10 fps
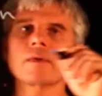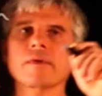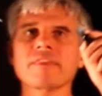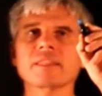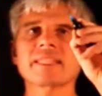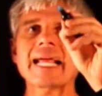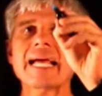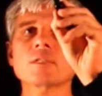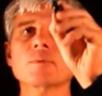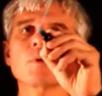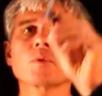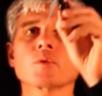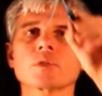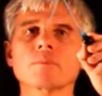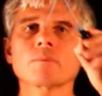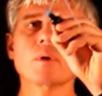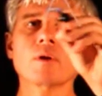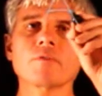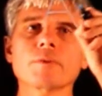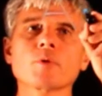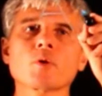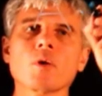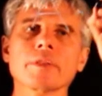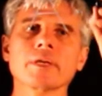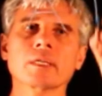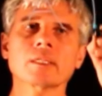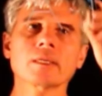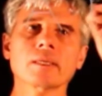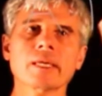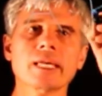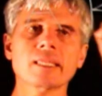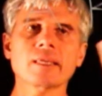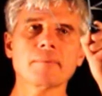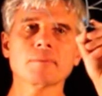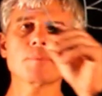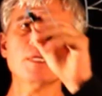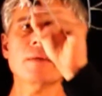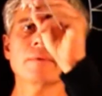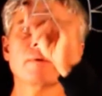the transpose of the product A times B